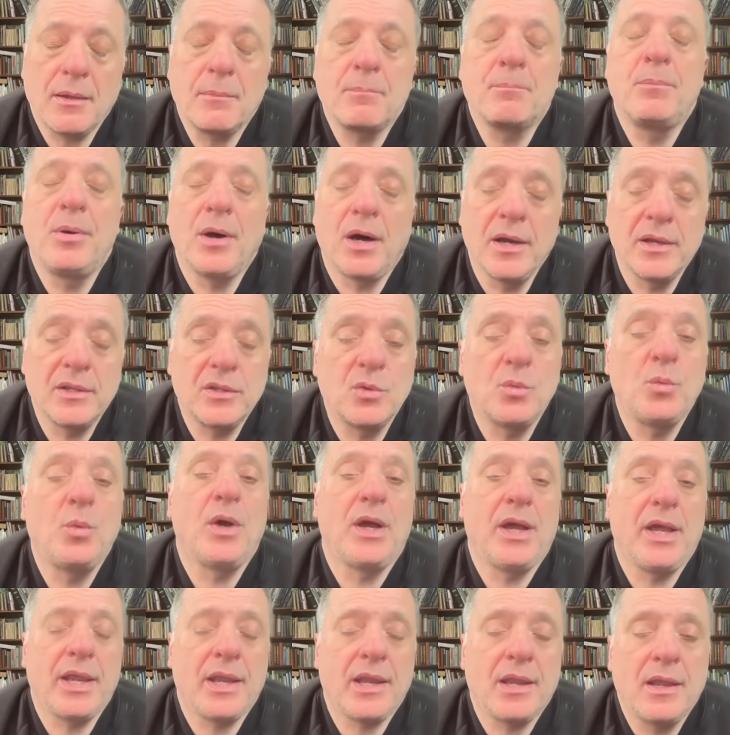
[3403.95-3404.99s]
by the
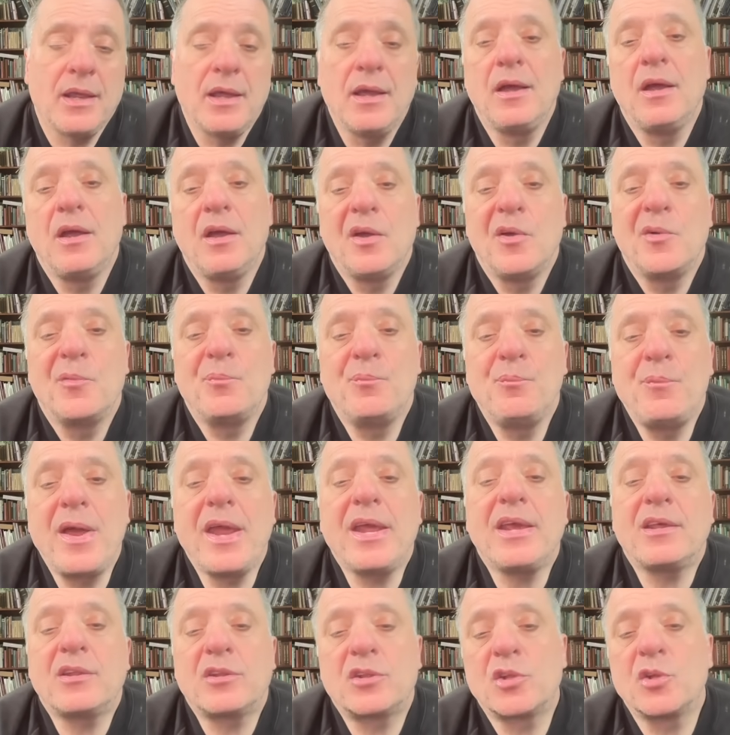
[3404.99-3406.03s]
way,
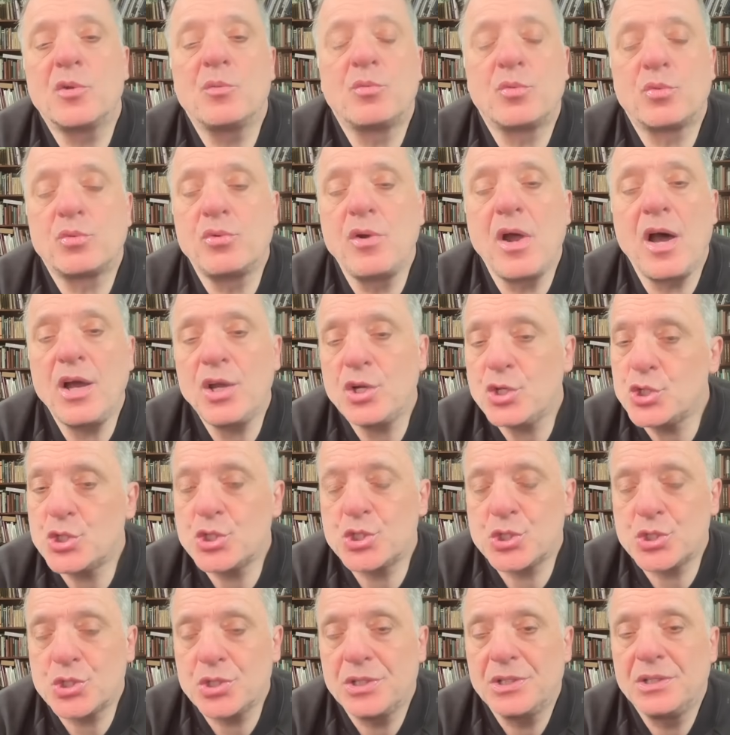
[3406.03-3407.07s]
make them
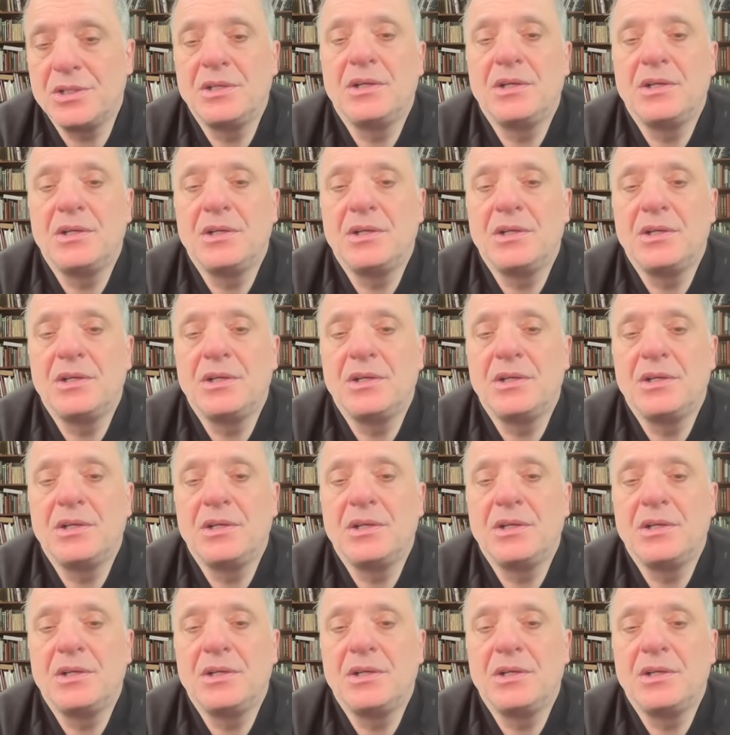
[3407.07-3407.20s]
rush.